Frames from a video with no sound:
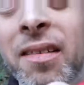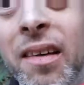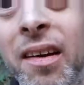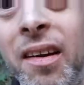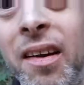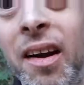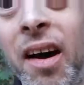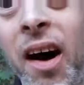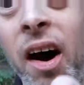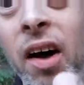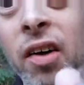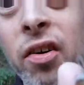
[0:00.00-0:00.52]
And the
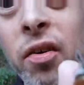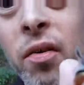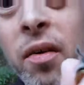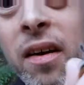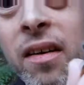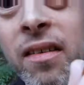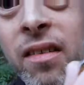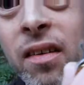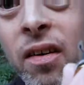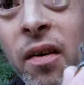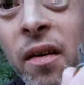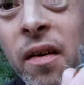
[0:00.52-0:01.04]
gotta do
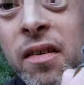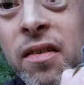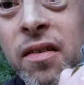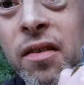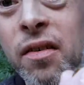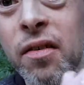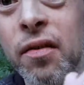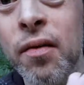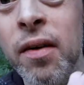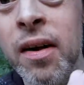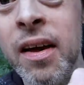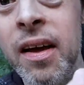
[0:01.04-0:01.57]
is they're going
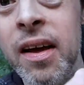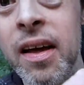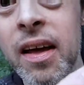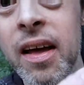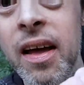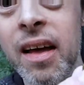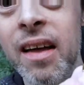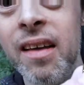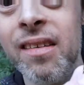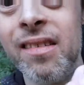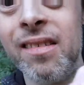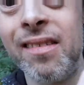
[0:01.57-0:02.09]
to
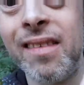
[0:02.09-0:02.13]
is